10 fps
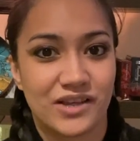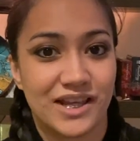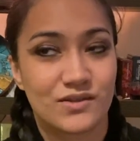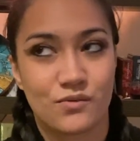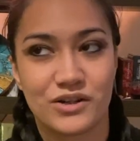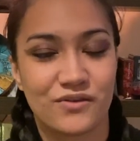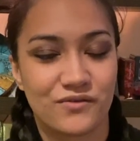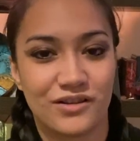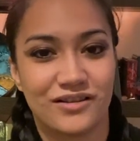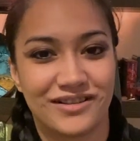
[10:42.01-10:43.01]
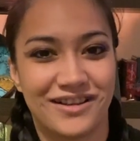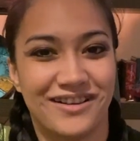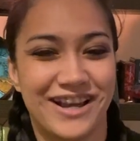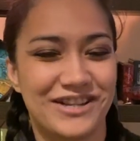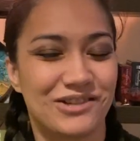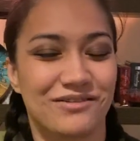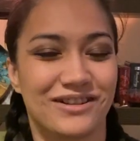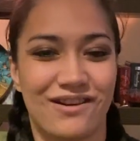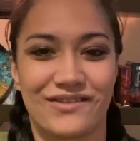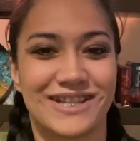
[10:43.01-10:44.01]
It's wonderful. I do
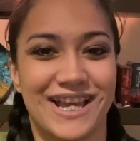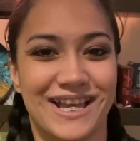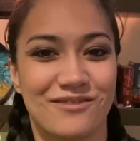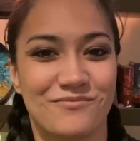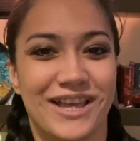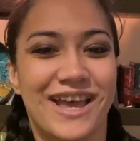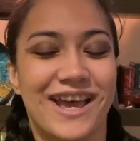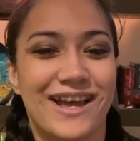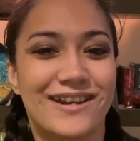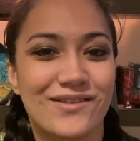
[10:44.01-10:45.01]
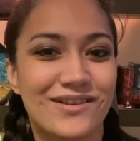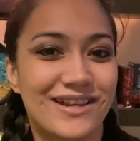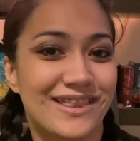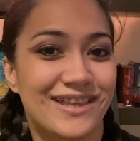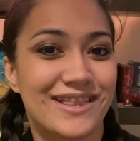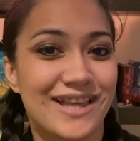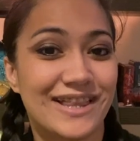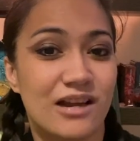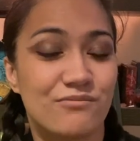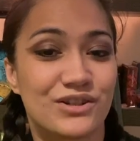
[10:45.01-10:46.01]
it all the time. Another key thing that
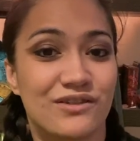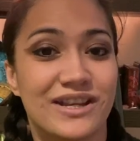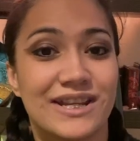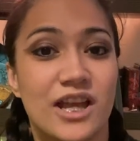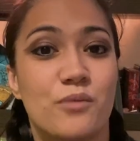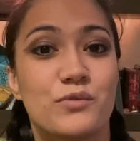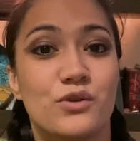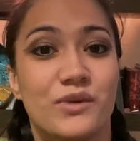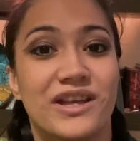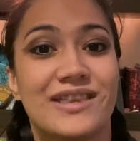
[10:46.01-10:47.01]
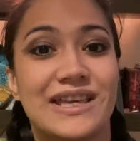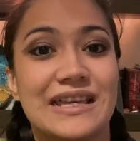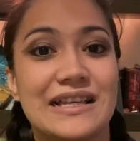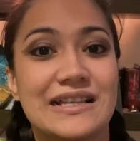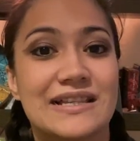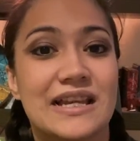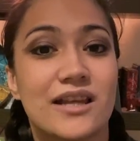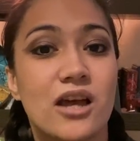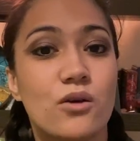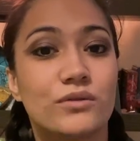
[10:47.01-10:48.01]
labradorite can help you with is
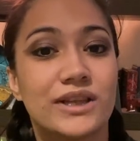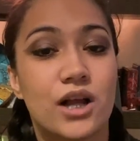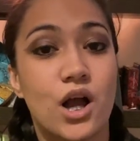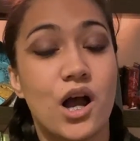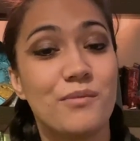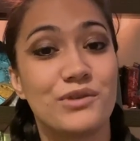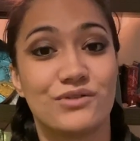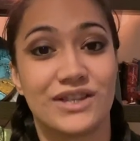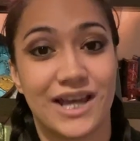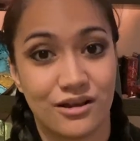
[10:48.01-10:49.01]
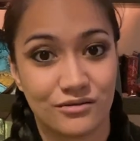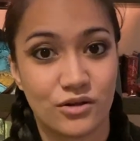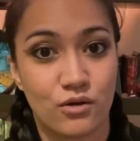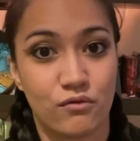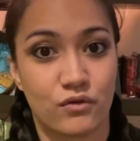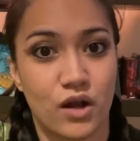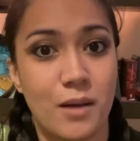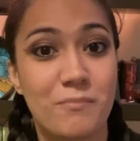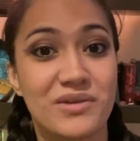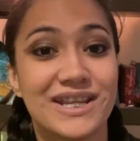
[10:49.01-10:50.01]
not only calm you down
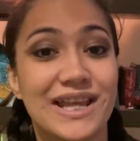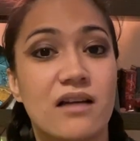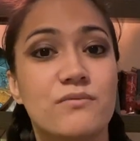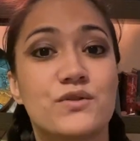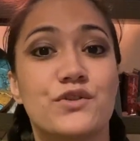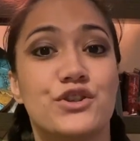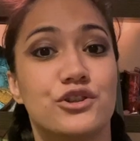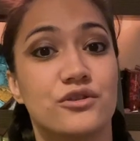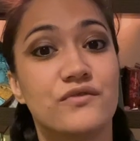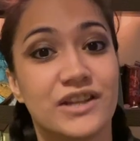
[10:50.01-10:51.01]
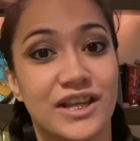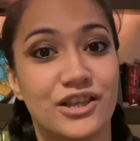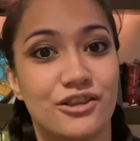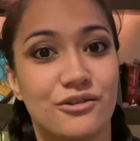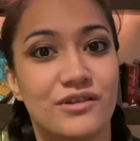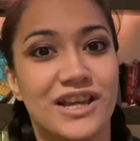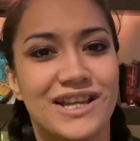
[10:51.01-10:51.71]
overall, but it helps rejuvenate you.